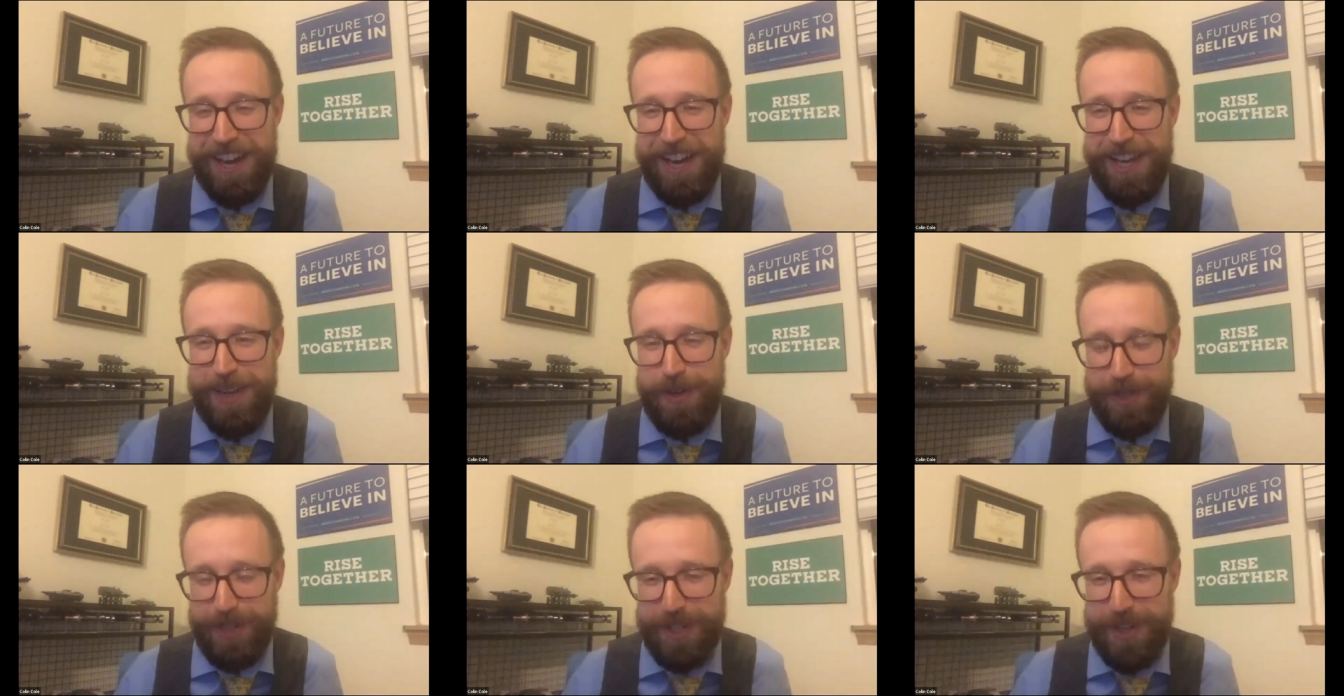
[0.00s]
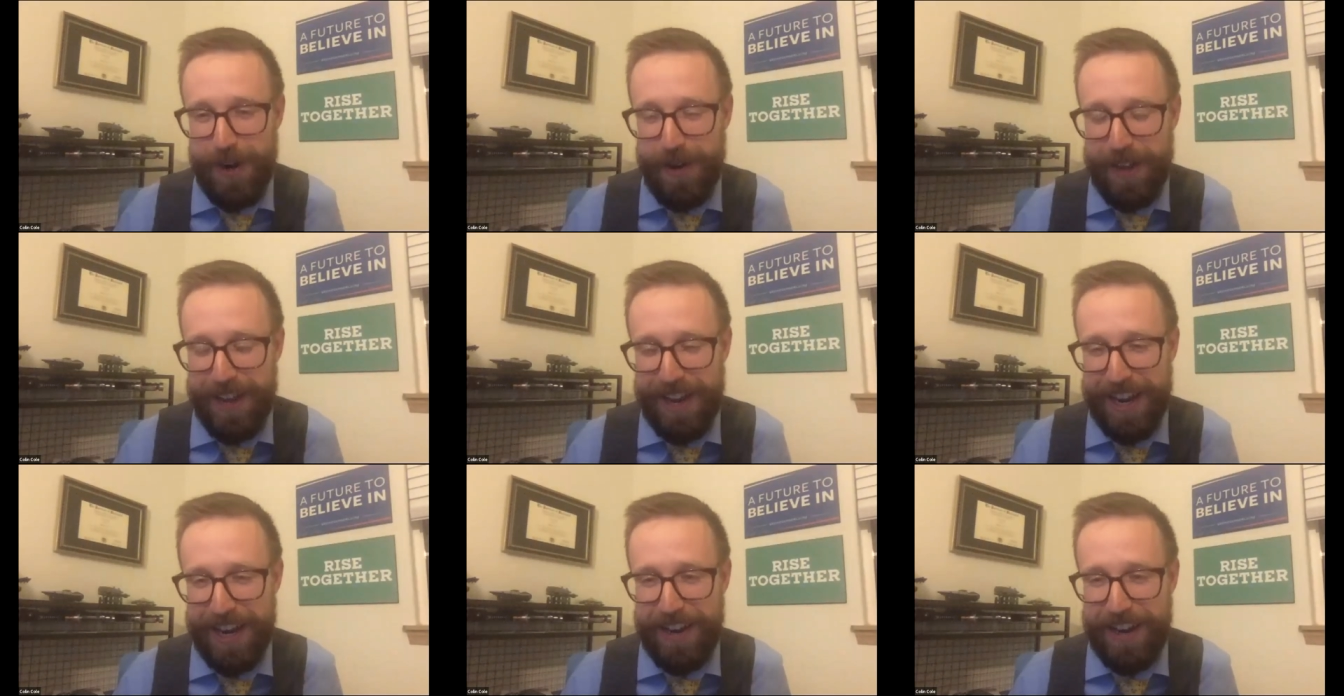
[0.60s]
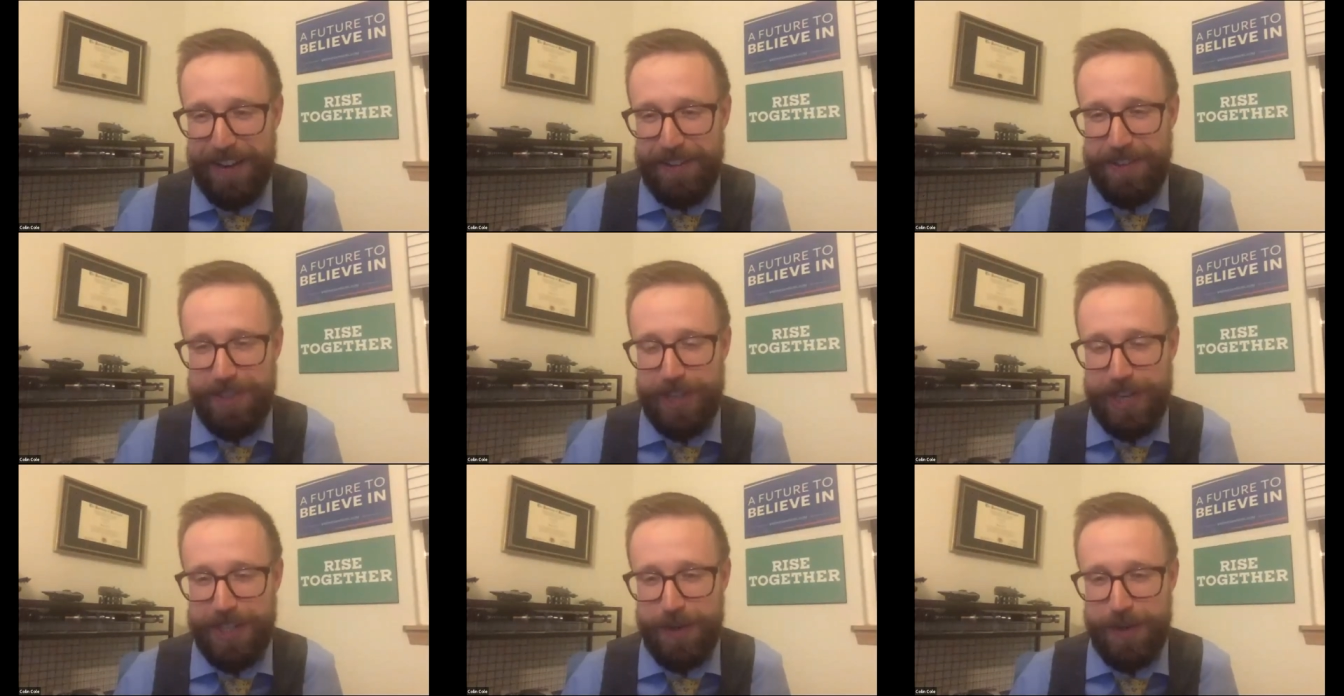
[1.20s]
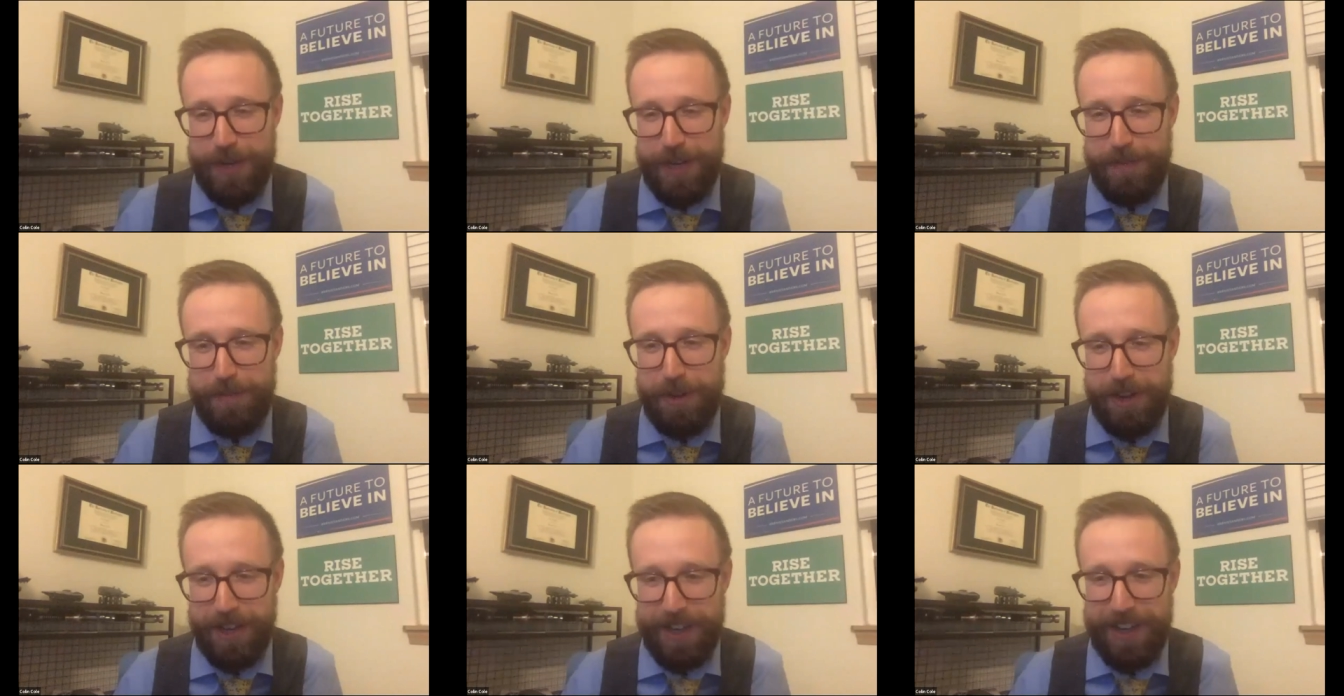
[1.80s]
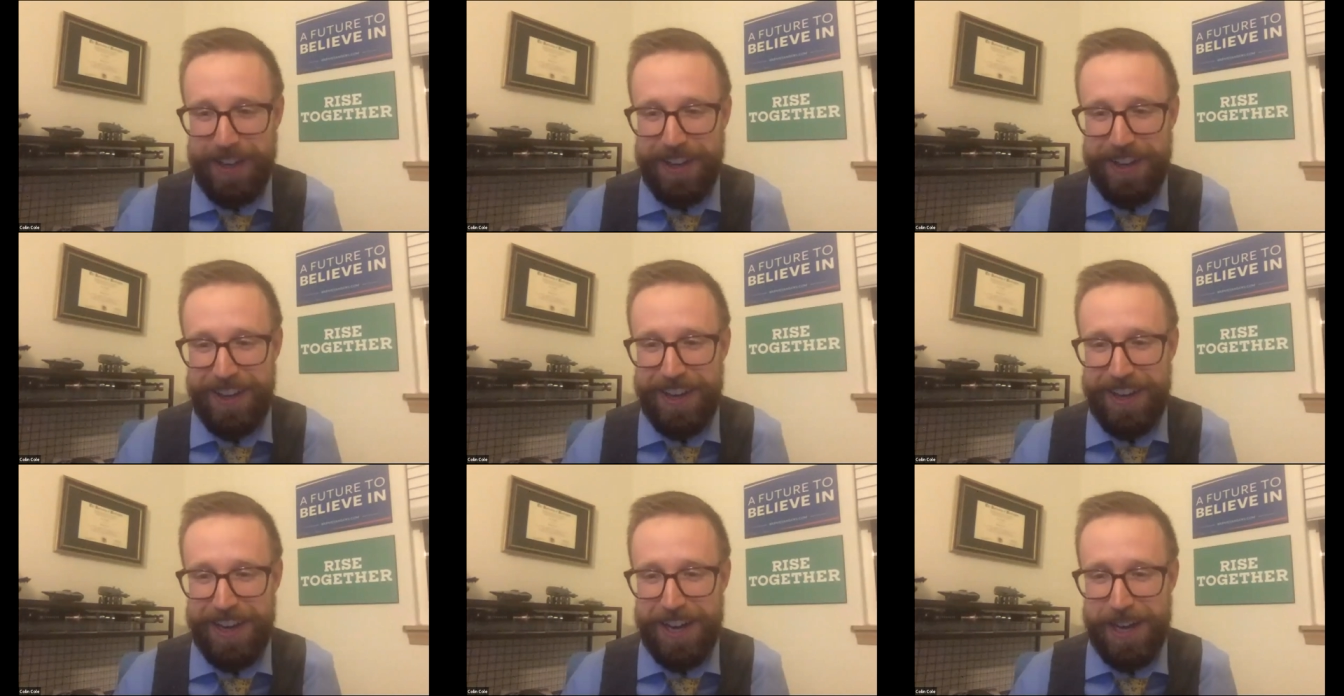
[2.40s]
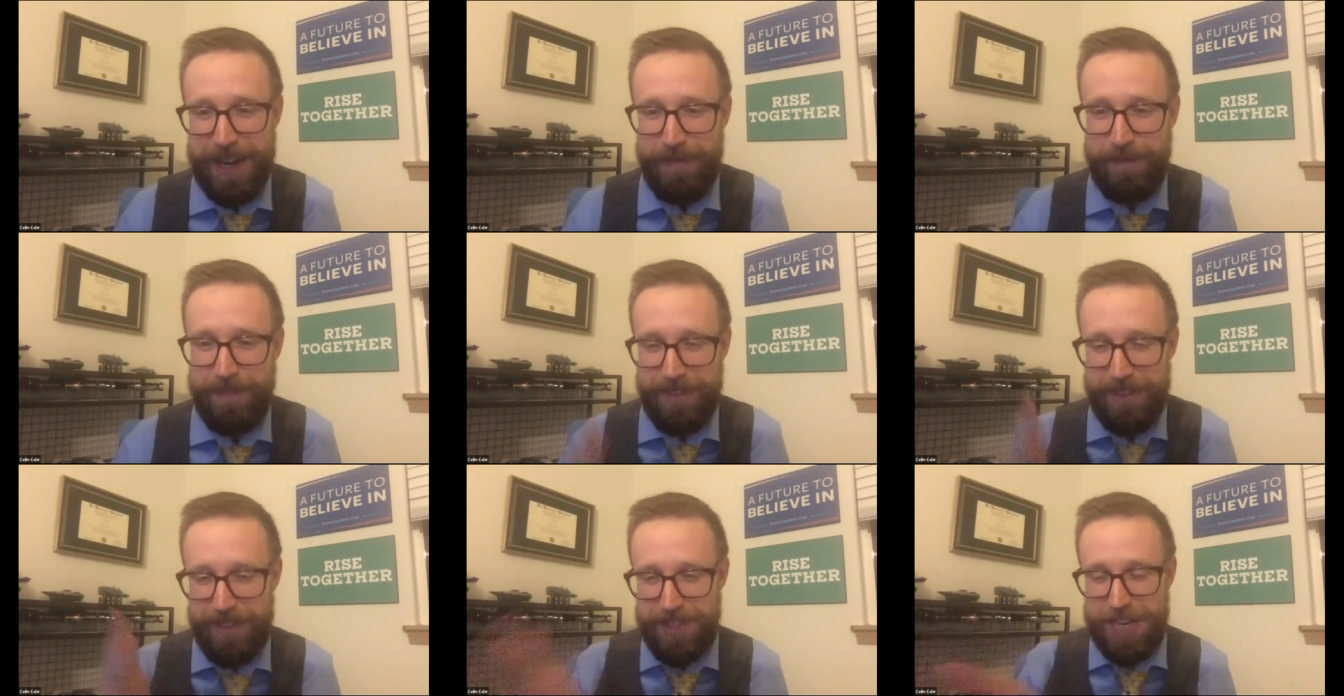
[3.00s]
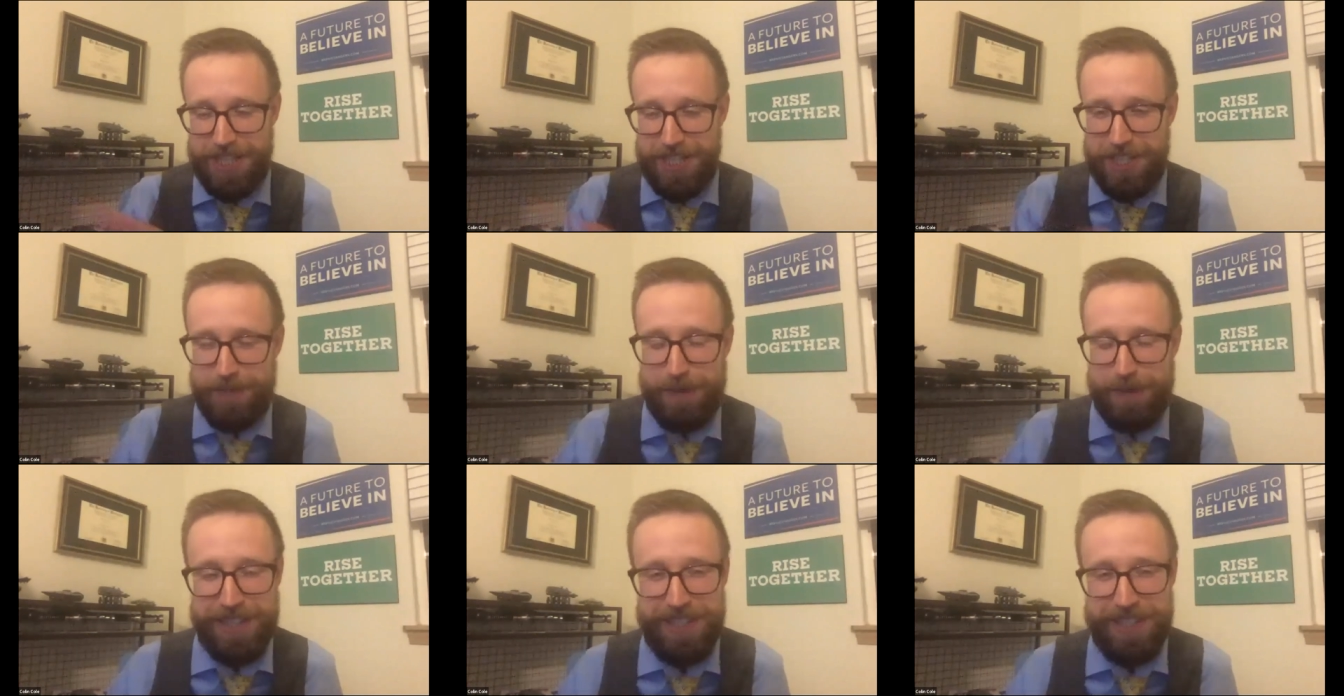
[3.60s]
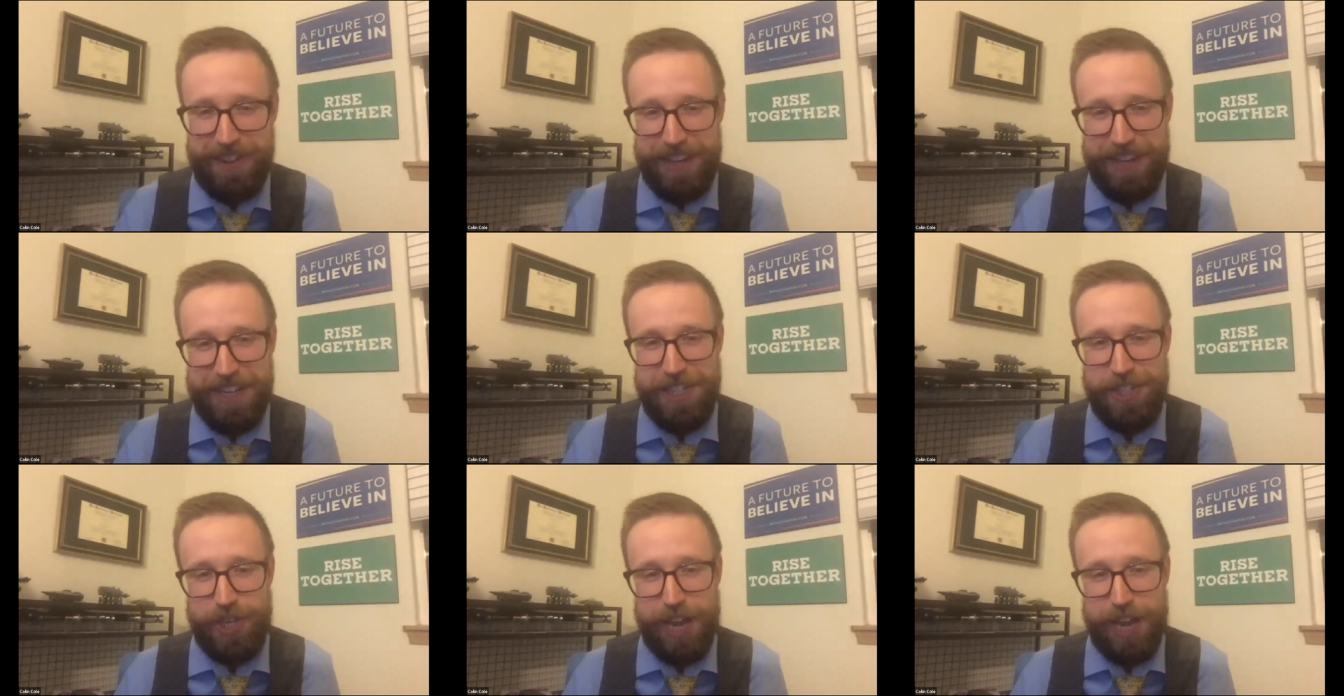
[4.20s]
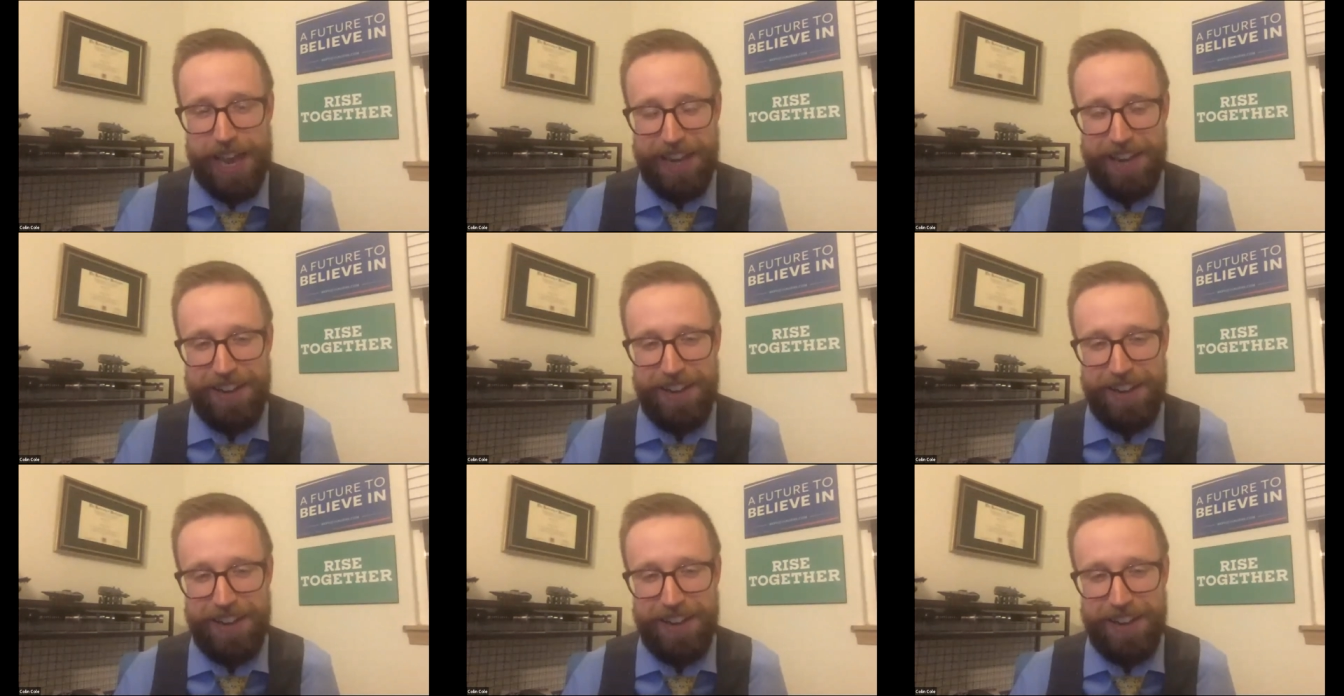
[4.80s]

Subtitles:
you should donate, and there's a chance you'll get a book. Jessica just pasted the link in chat.